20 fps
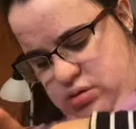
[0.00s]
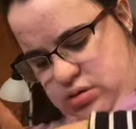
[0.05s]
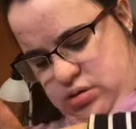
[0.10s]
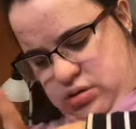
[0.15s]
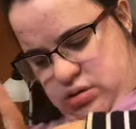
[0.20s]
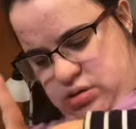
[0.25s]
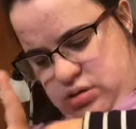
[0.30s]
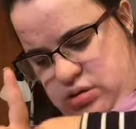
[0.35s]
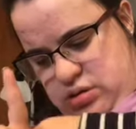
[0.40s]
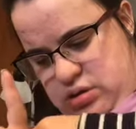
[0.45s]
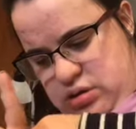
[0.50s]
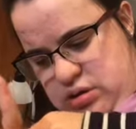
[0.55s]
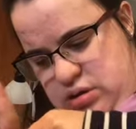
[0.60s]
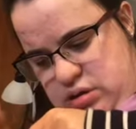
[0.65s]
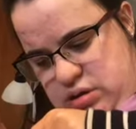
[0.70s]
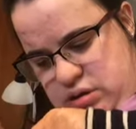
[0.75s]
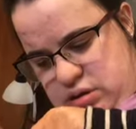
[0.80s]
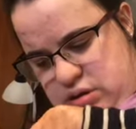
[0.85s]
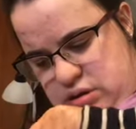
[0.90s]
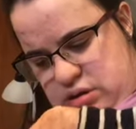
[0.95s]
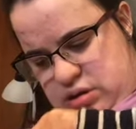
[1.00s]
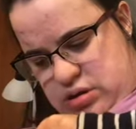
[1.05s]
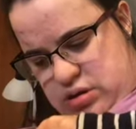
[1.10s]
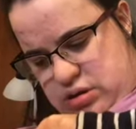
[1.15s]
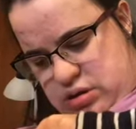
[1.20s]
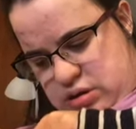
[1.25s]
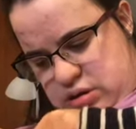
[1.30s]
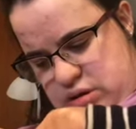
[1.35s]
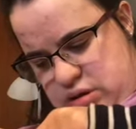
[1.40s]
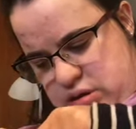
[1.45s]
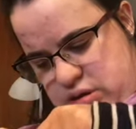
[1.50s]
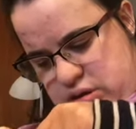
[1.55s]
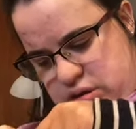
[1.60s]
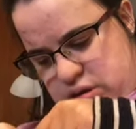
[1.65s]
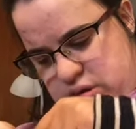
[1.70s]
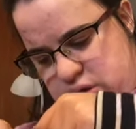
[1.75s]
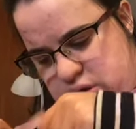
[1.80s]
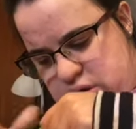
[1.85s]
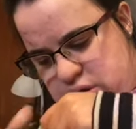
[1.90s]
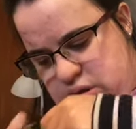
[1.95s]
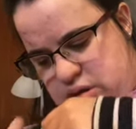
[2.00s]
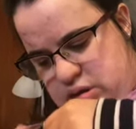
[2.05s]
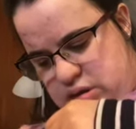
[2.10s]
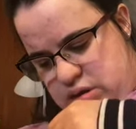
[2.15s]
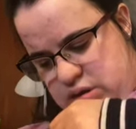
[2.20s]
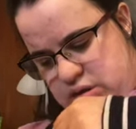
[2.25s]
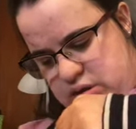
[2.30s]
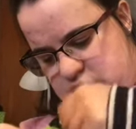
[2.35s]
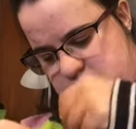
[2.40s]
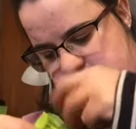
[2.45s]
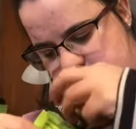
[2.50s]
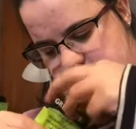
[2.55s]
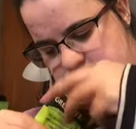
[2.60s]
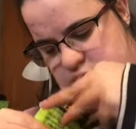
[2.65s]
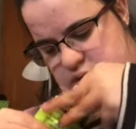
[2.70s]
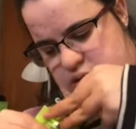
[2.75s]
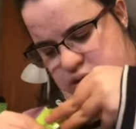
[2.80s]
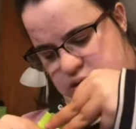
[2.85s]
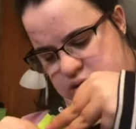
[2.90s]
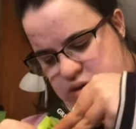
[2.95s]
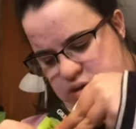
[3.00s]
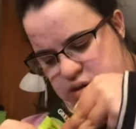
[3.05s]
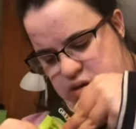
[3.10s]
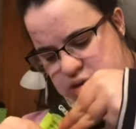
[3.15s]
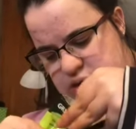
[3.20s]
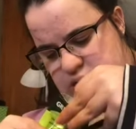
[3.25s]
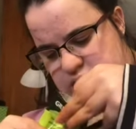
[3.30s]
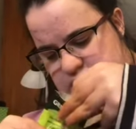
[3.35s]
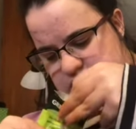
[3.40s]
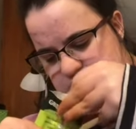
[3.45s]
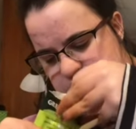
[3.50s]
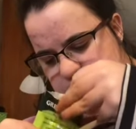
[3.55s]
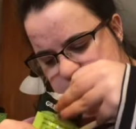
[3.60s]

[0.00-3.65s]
[no speech]